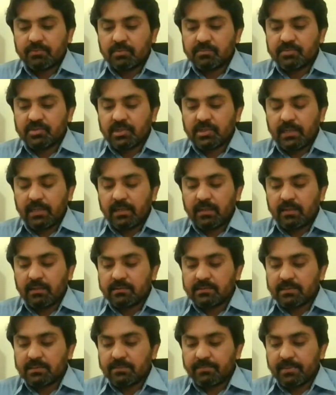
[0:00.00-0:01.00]
from China,
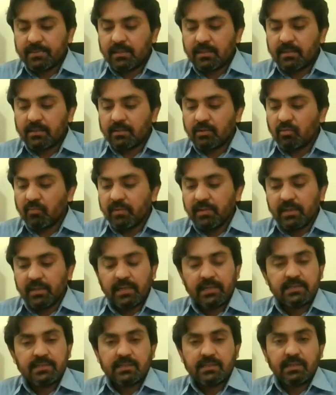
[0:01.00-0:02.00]
Japan,
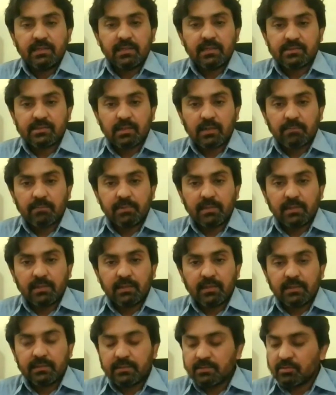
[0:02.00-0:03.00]
COVID-19 and sharp
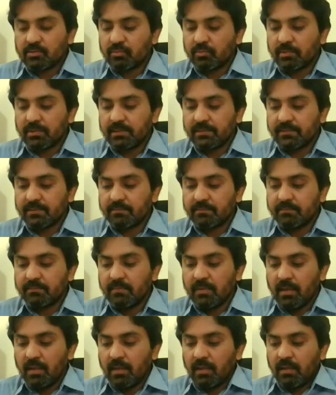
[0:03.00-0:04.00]
decline in tourism
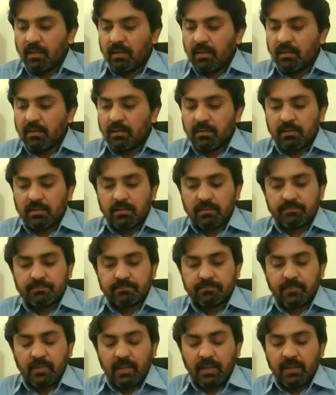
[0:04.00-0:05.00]

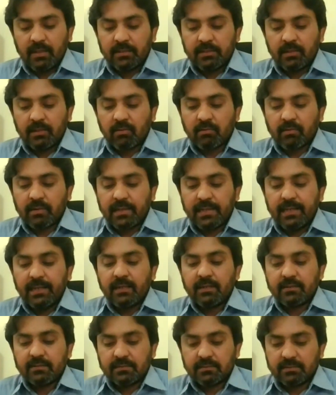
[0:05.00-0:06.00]
and the
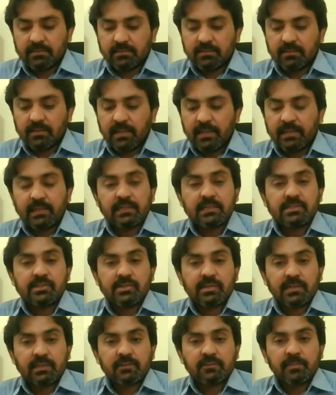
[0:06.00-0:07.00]
organic
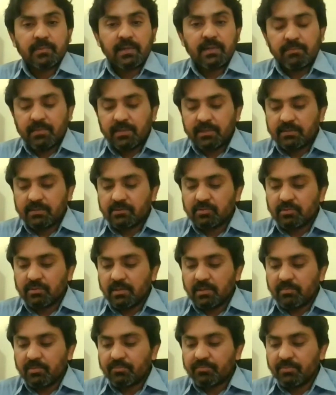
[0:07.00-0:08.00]
agriculture experiment, to
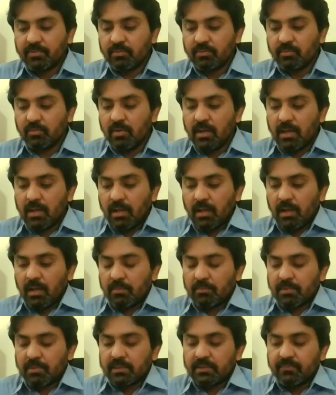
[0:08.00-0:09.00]
name a few.
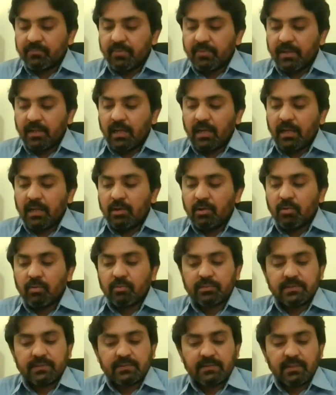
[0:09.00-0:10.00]
But the way I
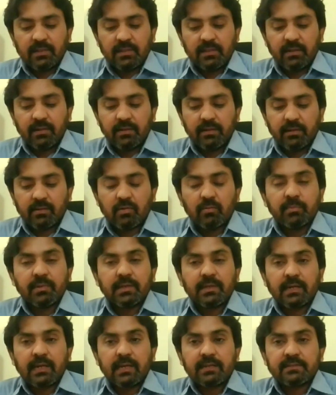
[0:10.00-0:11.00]
look at the Sri Lankan
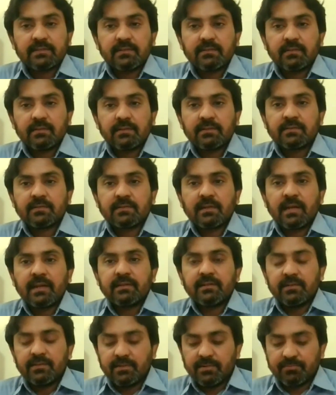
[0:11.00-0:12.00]
economic crisis is
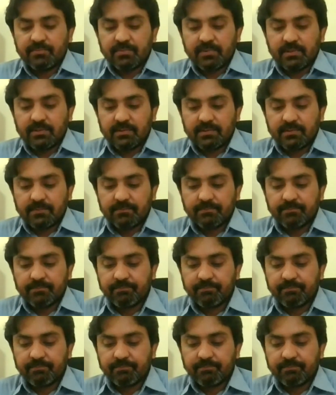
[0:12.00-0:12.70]
slightly different.